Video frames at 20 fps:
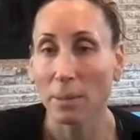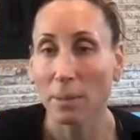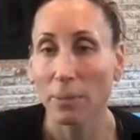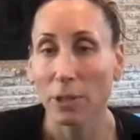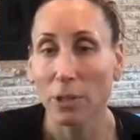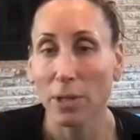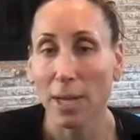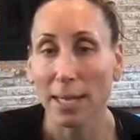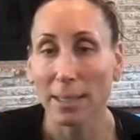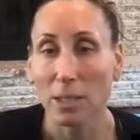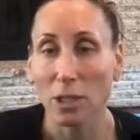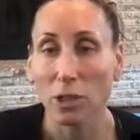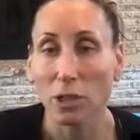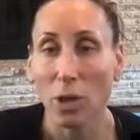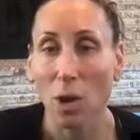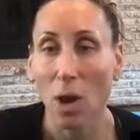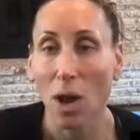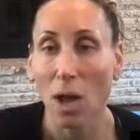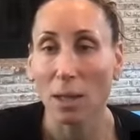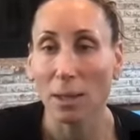When you get to
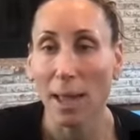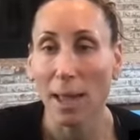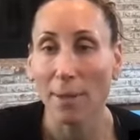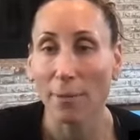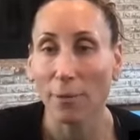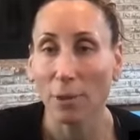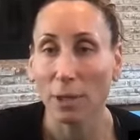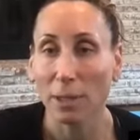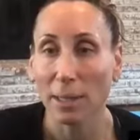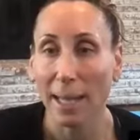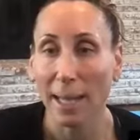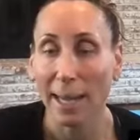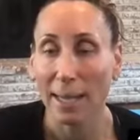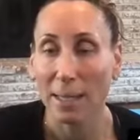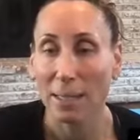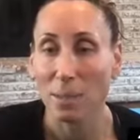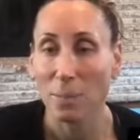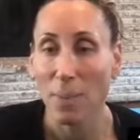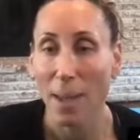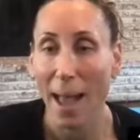dog, left foot
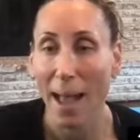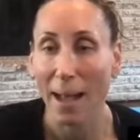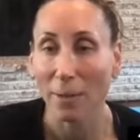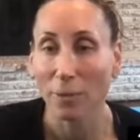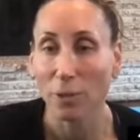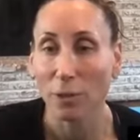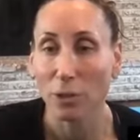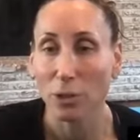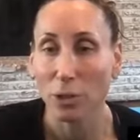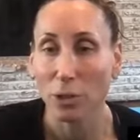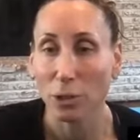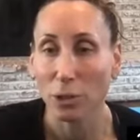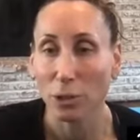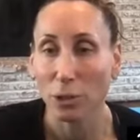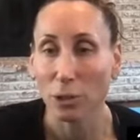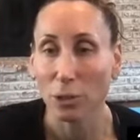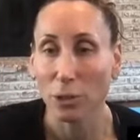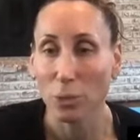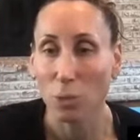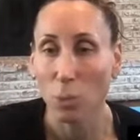lands, back foot
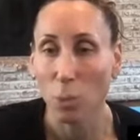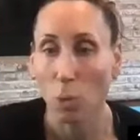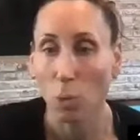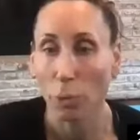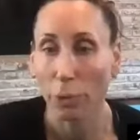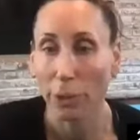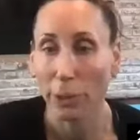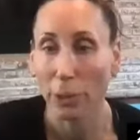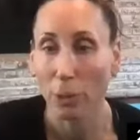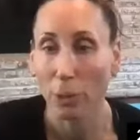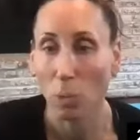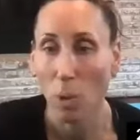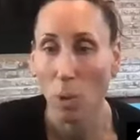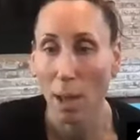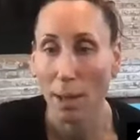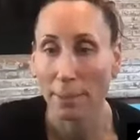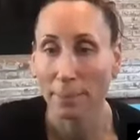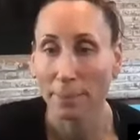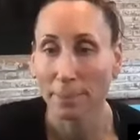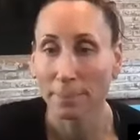turns, warrior
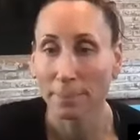one.